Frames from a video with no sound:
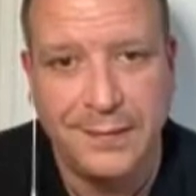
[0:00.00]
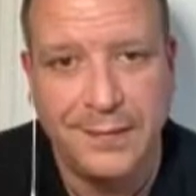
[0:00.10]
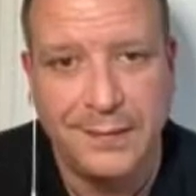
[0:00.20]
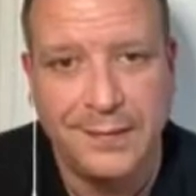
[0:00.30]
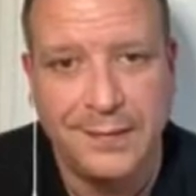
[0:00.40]

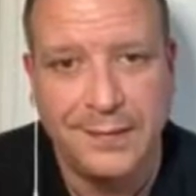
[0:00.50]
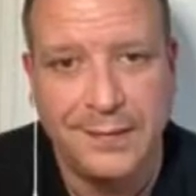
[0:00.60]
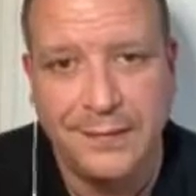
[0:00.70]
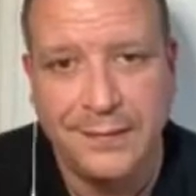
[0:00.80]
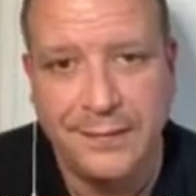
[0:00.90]

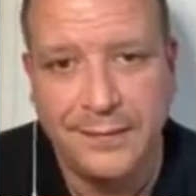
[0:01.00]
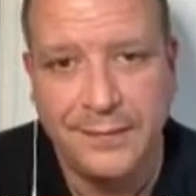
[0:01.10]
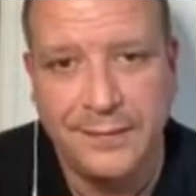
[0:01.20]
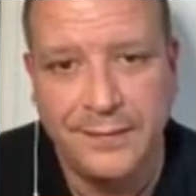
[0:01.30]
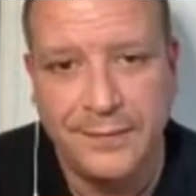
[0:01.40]

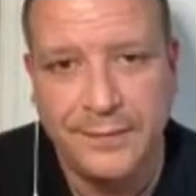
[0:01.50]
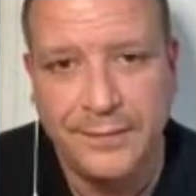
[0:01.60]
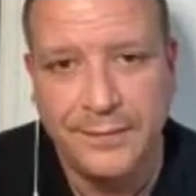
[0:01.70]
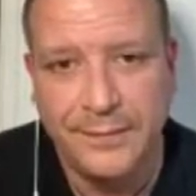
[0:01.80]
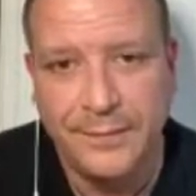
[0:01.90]

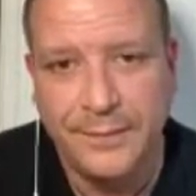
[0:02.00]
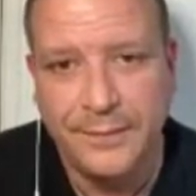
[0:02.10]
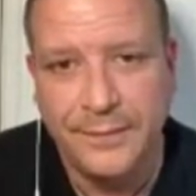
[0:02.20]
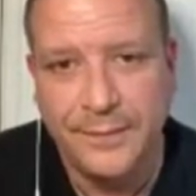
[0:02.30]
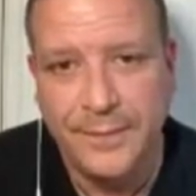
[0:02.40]

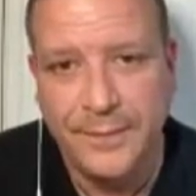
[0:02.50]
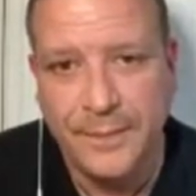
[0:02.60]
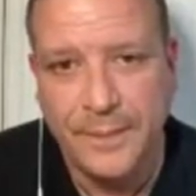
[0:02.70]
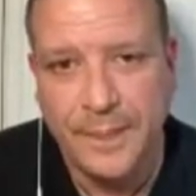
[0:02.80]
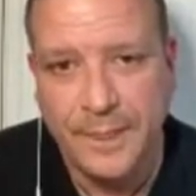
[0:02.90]

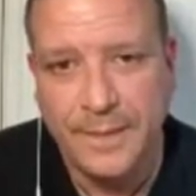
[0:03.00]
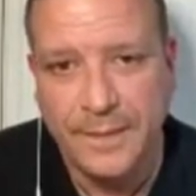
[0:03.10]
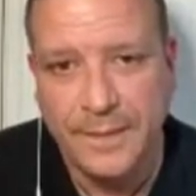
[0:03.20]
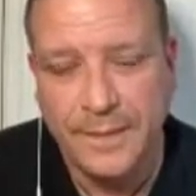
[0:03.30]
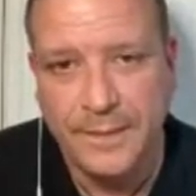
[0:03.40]

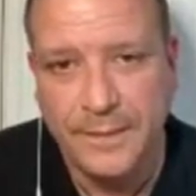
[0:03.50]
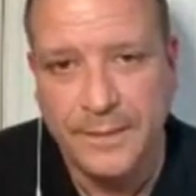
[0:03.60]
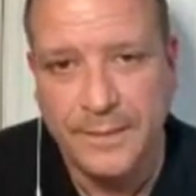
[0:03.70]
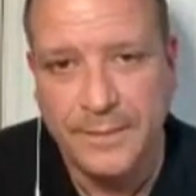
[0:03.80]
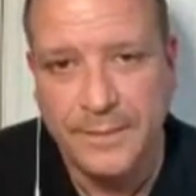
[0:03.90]

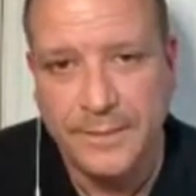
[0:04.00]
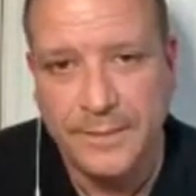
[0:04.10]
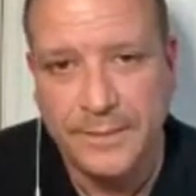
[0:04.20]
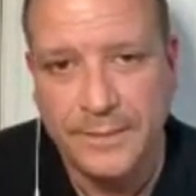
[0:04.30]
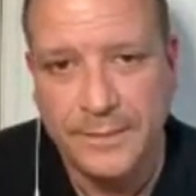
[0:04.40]

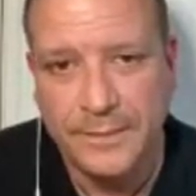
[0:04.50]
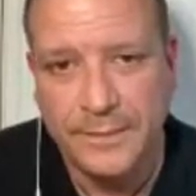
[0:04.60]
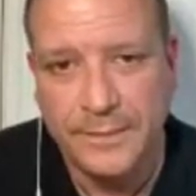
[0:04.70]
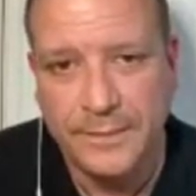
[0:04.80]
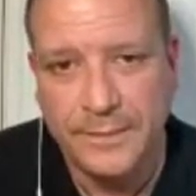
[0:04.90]

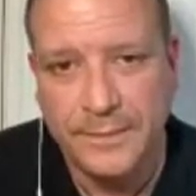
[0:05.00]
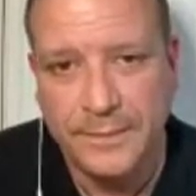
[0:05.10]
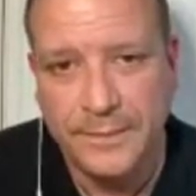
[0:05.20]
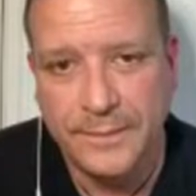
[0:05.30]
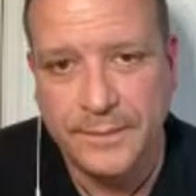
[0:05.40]

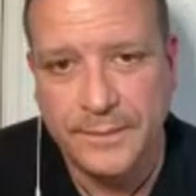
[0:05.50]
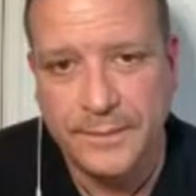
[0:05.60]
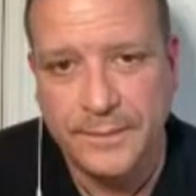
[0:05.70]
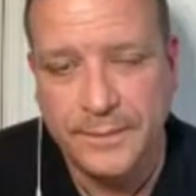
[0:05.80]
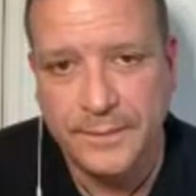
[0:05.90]

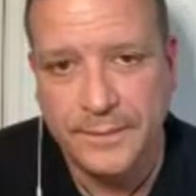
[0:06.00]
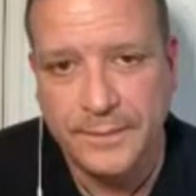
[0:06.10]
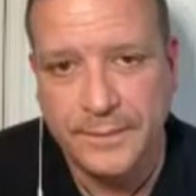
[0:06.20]
This person isn't speaking.